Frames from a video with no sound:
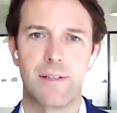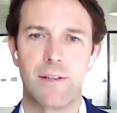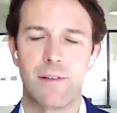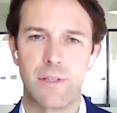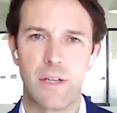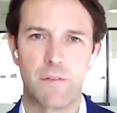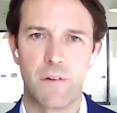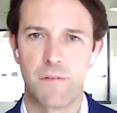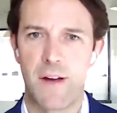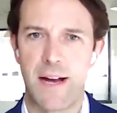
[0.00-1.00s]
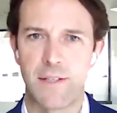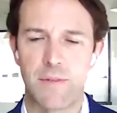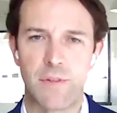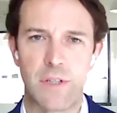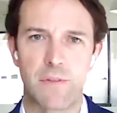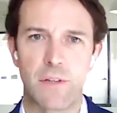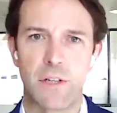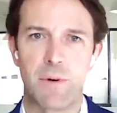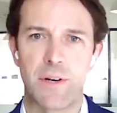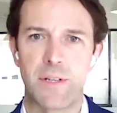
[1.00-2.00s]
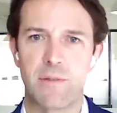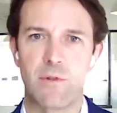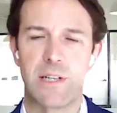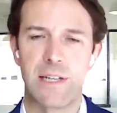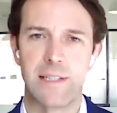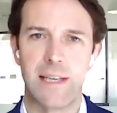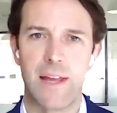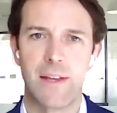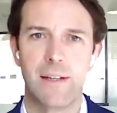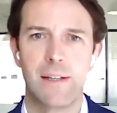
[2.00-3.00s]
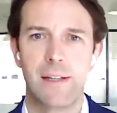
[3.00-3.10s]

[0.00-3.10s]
you know, different factors for different commodities working together.